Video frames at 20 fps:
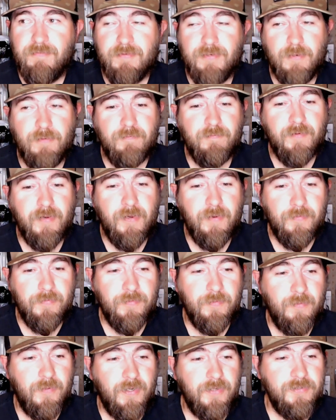and don't follow
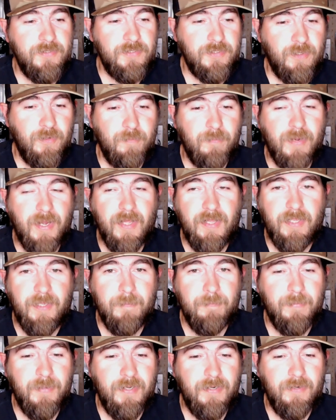through. I'll just go buy a
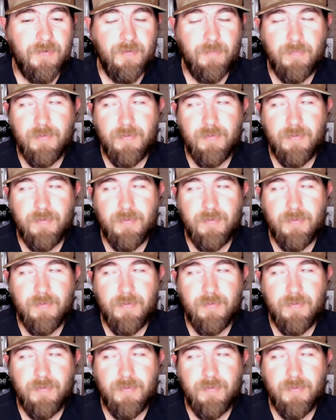competitor.